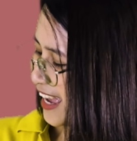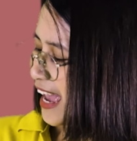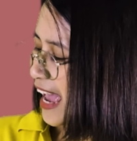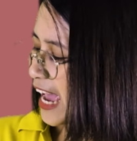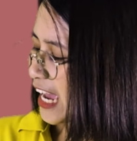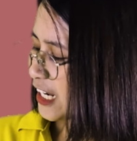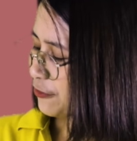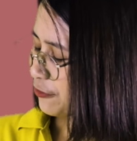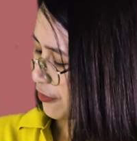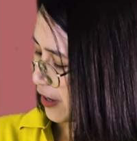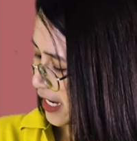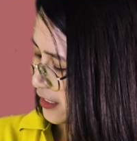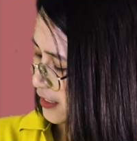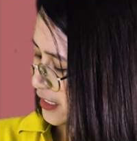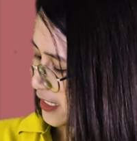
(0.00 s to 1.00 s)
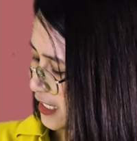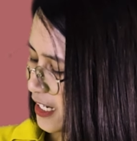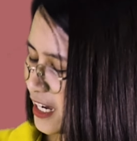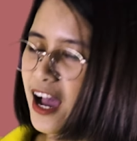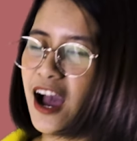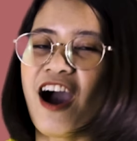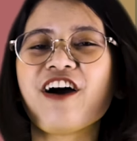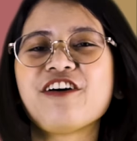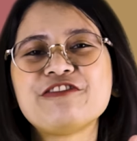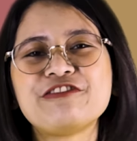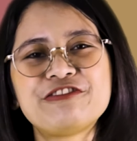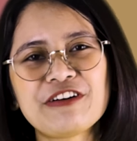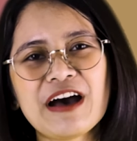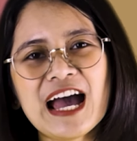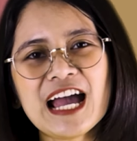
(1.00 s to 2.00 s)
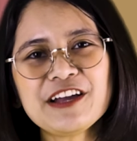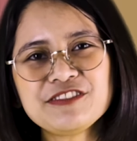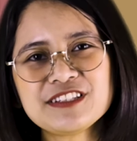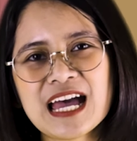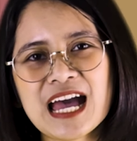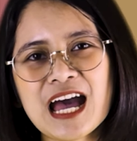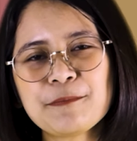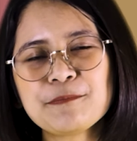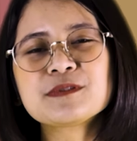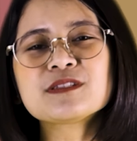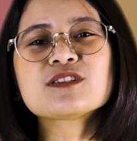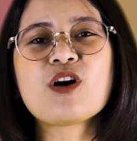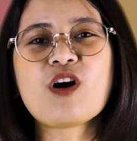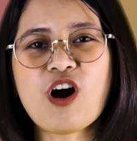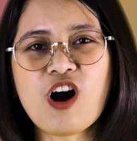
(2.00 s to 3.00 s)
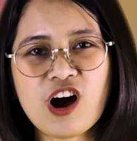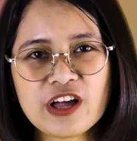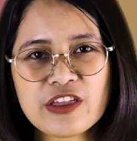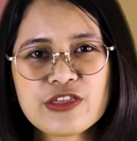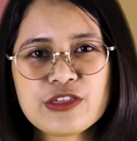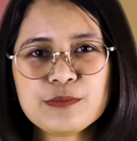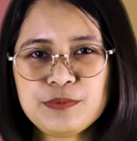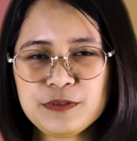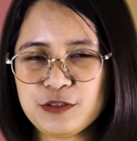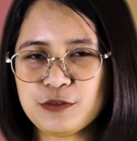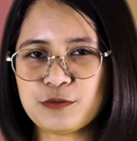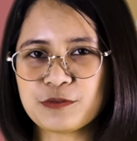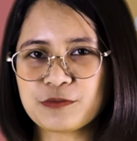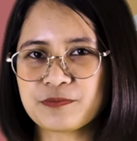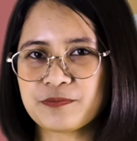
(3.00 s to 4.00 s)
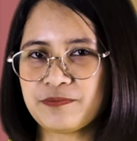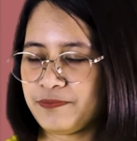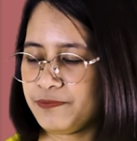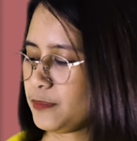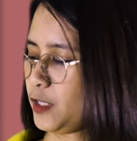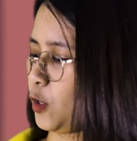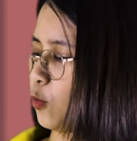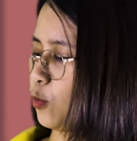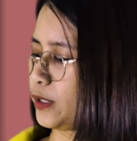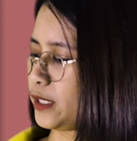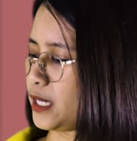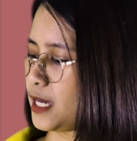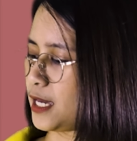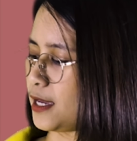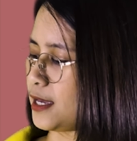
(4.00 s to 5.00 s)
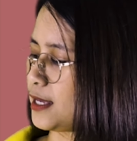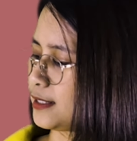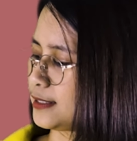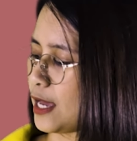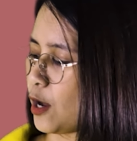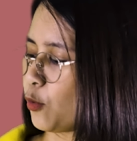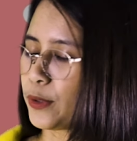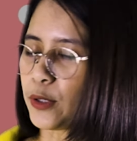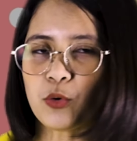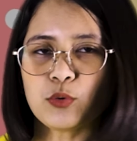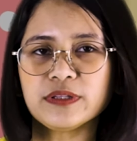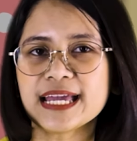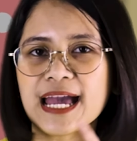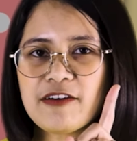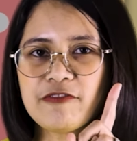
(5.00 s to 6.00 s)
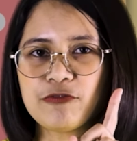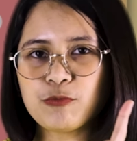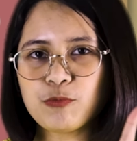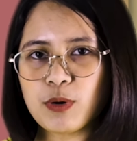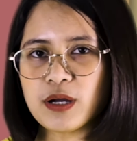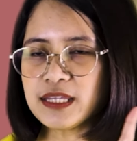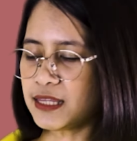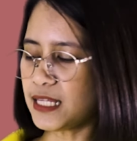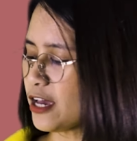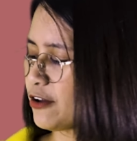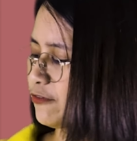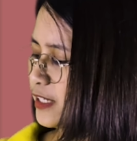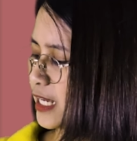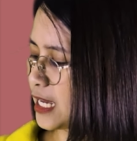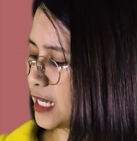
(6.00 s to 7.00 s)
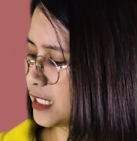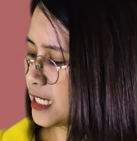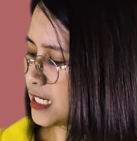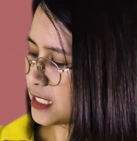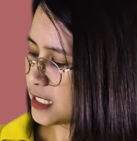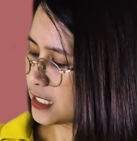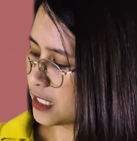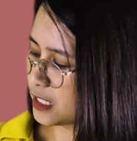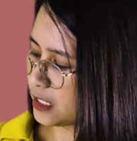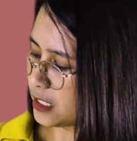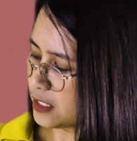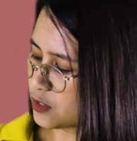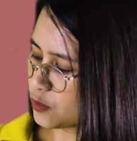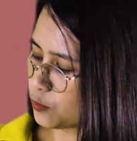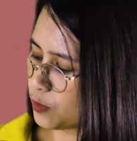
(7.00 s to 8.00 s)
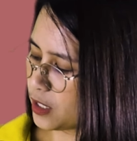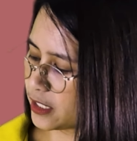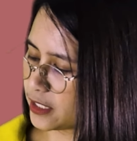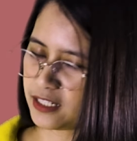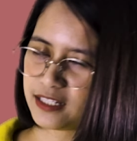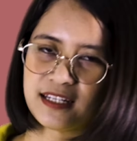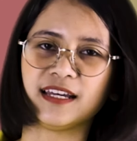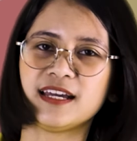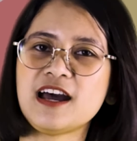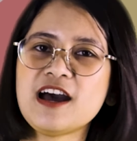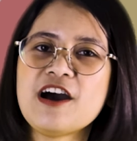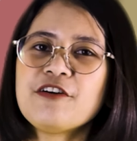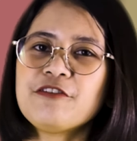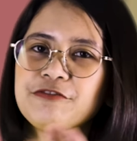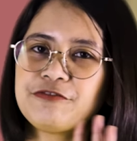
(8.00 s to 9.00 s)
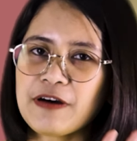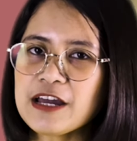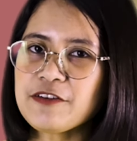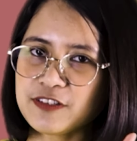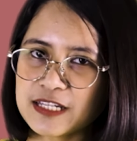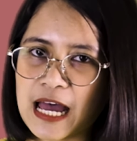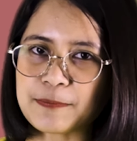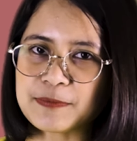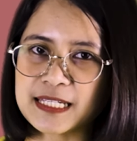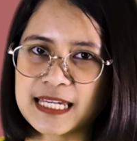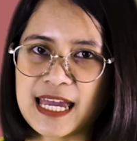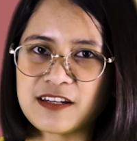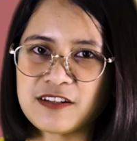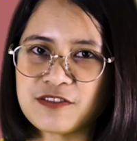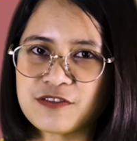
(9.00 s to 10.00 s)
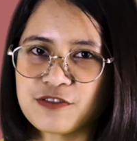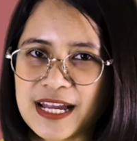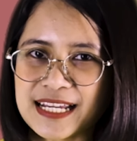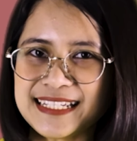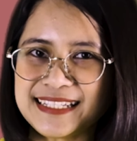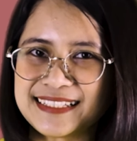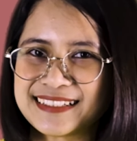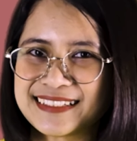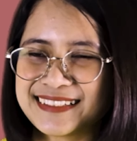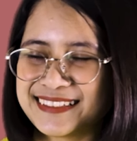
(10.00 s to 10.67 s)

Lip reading: And finally, 5 taps on the blue. Okay, now we only have 1 left and it's this one. 5 taps again. Ready?